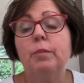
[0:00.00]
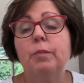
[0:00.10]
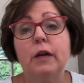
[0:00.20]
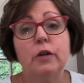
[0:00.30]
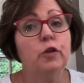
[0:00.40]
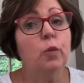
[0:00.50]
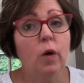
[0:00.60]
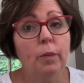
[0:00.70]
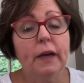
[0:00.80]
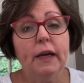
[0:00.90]
because you
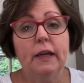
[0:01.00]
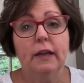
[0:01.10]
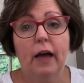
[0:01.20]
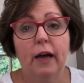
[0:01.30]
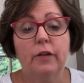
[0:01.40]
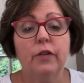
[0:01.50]
won't be getting a lunch.